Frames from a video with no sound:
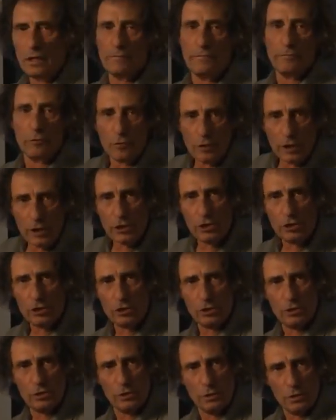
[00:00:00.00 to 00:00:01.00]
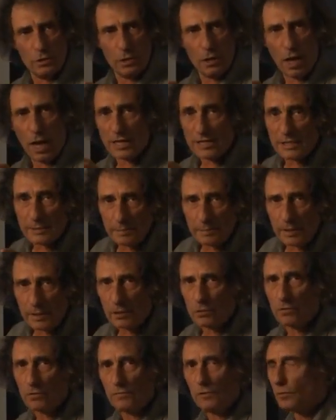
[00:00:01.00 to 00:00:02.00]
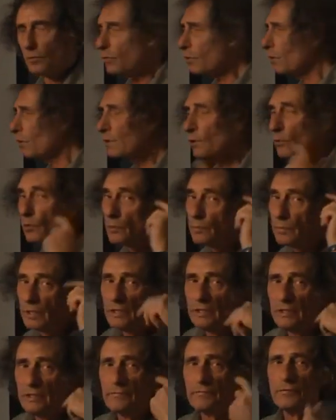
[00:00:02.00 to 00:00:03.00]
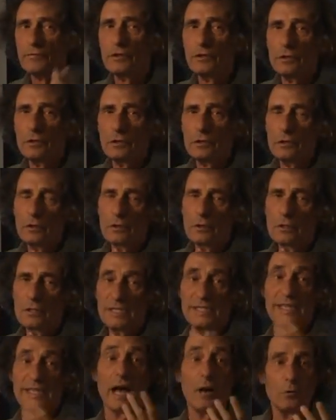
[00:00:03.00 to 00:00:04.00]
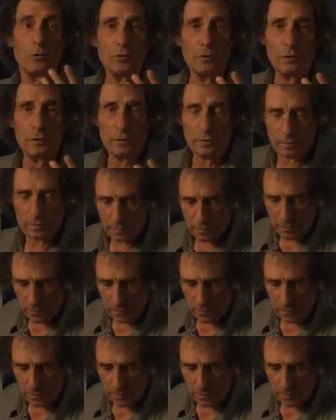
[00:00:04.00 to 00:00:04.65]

and for each aspect of the world there will be different sound.